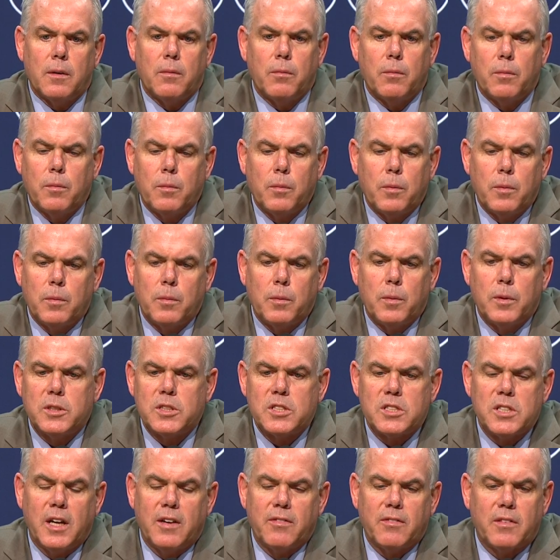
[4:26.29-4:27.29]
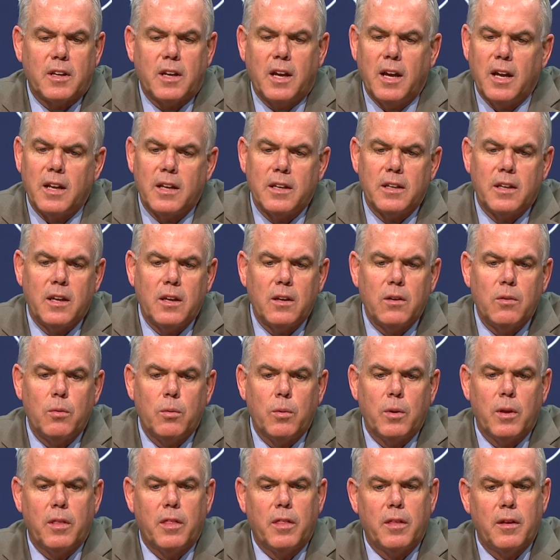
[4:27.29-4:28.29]
we'll, we'll just have to kind of deal
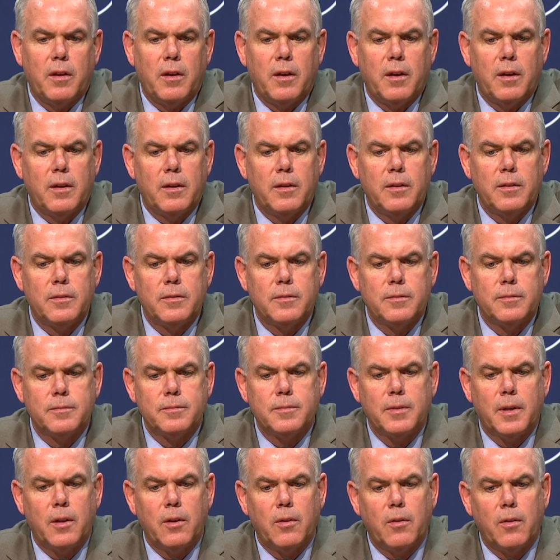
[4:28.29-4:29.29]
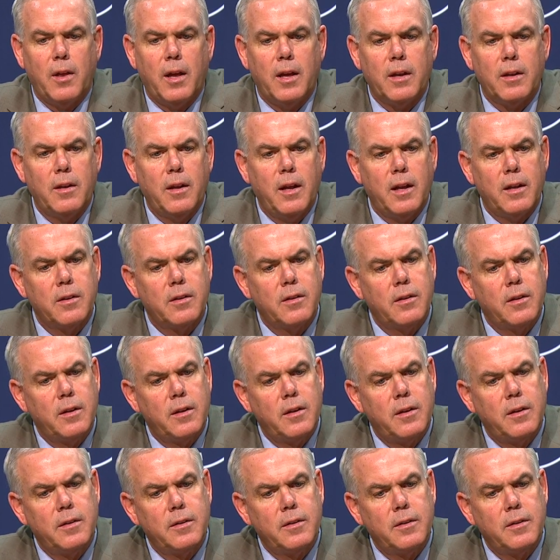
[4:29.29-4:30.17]
with, uh, you know, that, that uh,